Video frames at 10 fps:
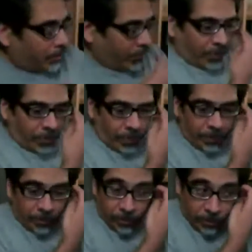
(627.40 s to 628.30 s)
we're
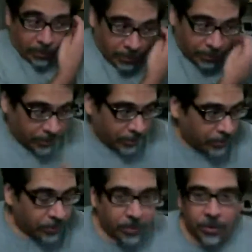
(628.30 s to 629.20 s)
going to
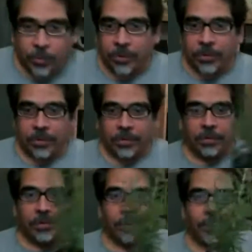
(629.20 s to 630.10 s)
do this one.
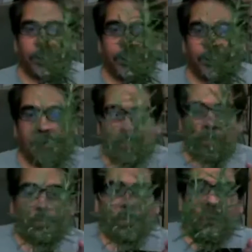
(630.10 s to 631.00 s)
This
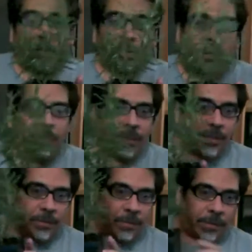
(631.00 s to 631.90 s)
is one of my new
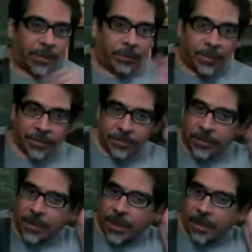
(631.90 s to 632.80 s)
plants. Now I had mentioned
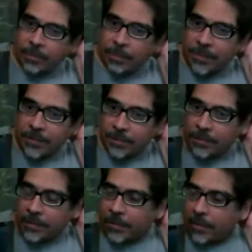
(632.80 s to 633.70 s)
that I had a mint.
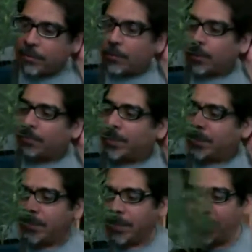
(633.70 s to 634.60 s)
Well, the
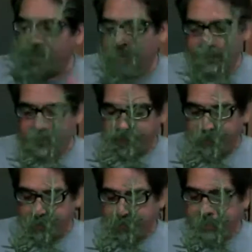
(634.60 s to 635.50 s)
mint kind of
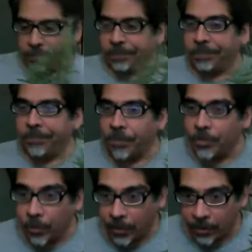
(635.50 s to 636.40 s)

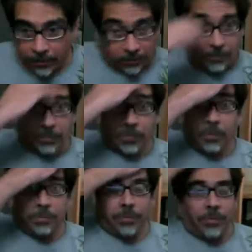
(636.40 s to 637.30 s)
struggling.
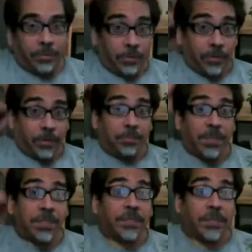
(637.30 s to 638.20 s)
Oops. The
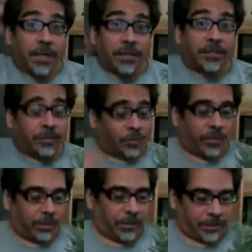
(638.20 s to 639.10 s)
mint is kind of
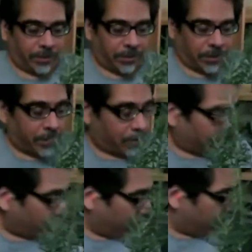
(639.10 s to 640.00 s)
struggling.
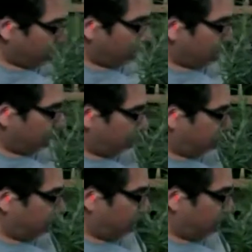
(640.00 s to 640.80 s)
So I decided to leave it in